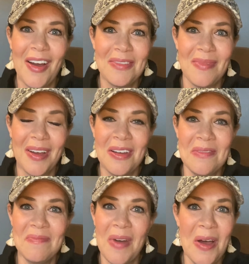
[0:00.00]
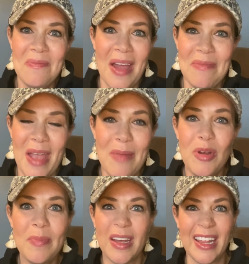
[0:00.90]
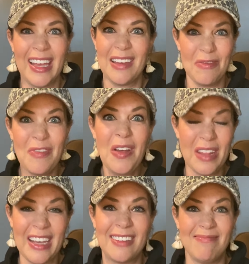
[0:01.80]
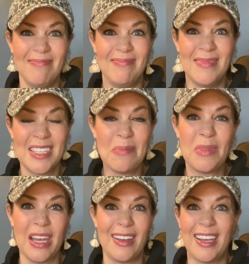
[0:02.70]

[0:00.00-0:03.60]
on uh, on my paper but like it felt like something